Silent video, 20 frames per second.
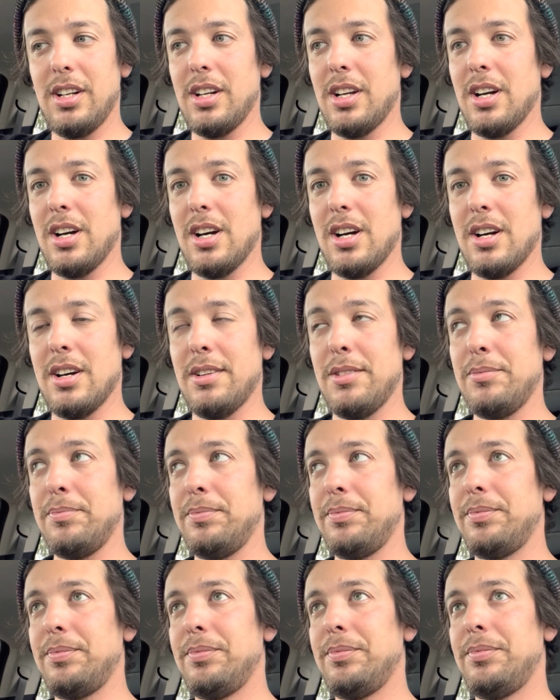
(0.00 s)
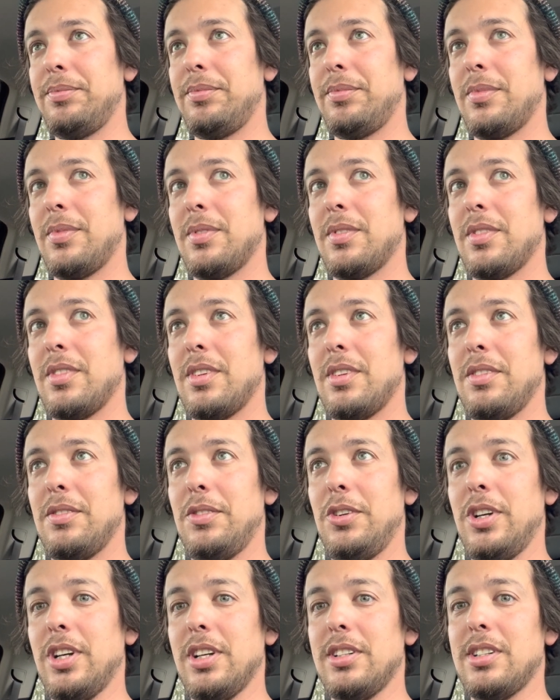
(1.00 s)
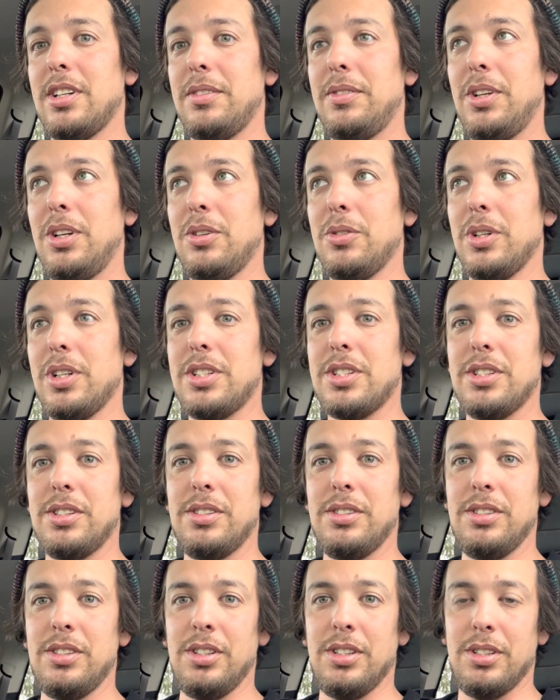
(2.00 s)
If you guys have any questions,